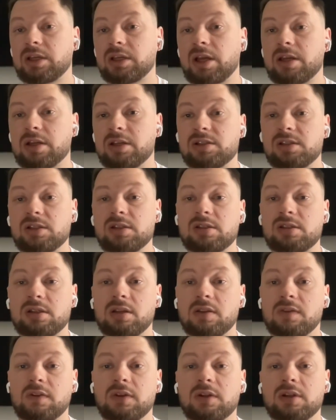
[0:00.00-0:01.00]
AI agents.
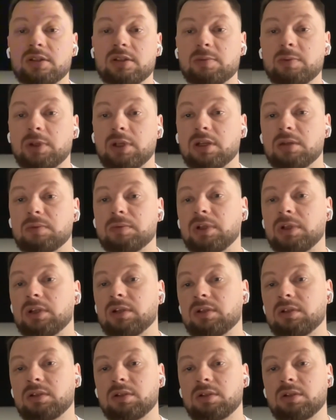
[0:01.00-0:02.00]
And I think it's
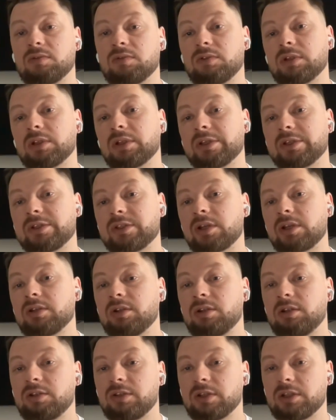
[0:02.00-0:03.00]
becoming really a
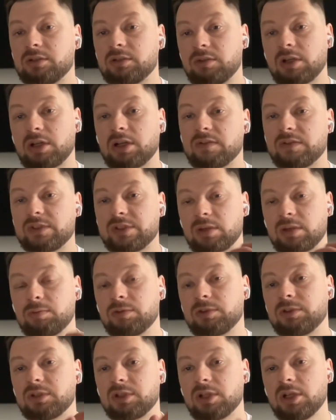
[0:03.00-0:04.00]
standard that you have
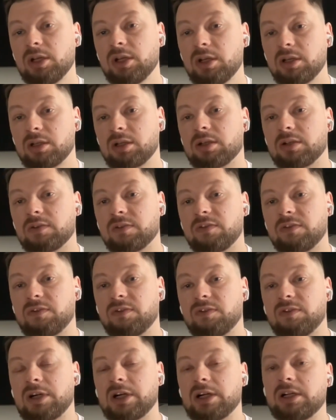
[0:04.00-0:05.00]
separate kind of
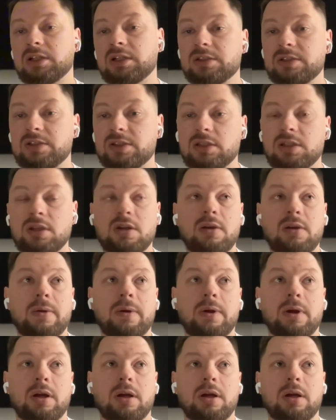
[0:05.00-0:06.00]
files.
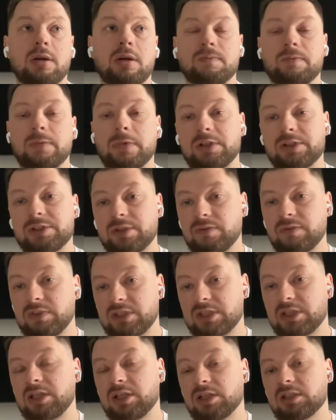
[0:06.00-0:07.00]
Also the
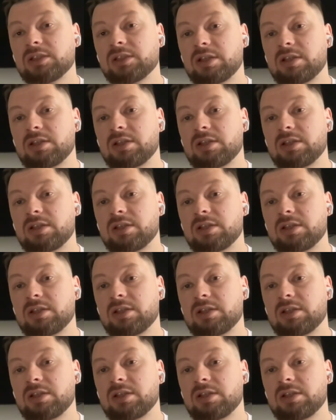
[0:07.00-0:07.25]
skills.